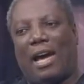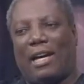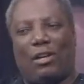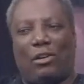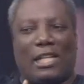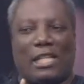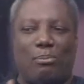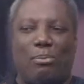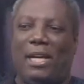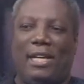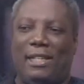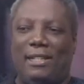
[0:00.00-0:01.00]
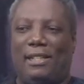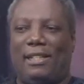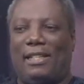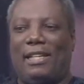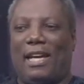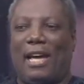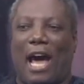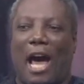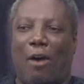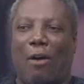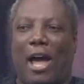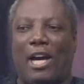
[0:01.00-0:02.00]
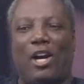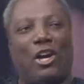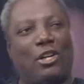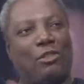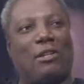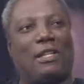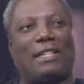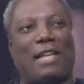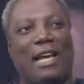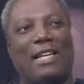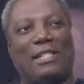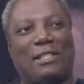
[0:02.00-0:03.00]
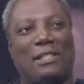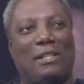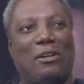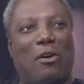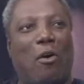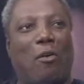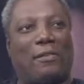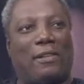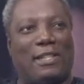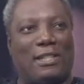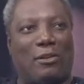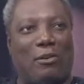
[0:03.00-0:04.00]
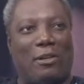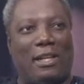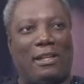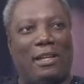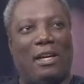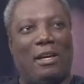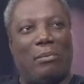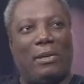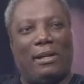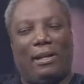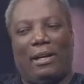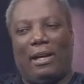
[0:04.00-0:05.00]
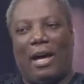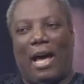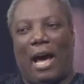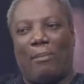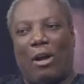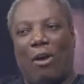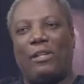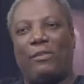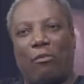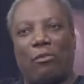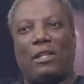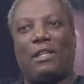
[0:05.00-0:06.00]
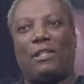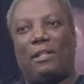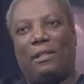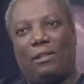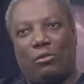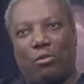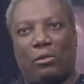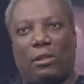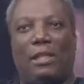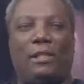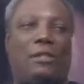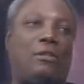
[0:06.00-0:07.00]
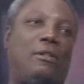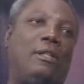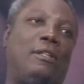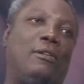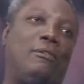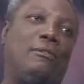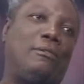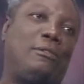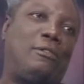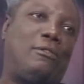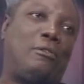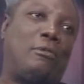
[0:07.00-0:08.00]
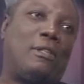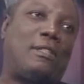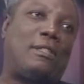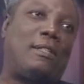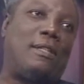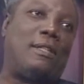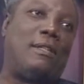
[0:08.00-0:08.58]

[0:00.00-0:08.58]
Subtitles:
cannot explain here how I got into the science of things and all that. But I'm now devoted totally to, towards